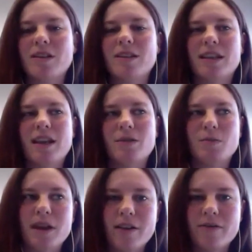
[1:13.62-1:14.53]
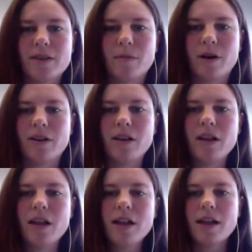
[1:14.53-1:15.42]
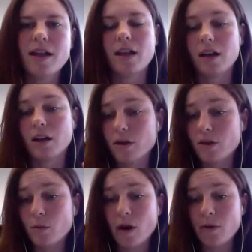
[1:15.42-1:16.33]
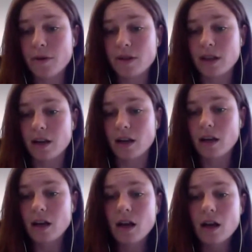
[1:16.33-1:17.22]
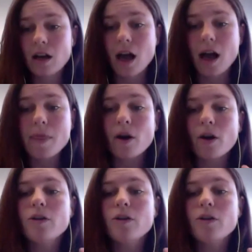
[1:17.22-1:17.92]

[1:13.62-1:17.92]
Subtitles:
can say is we have this model, it agrees well with the data, and there are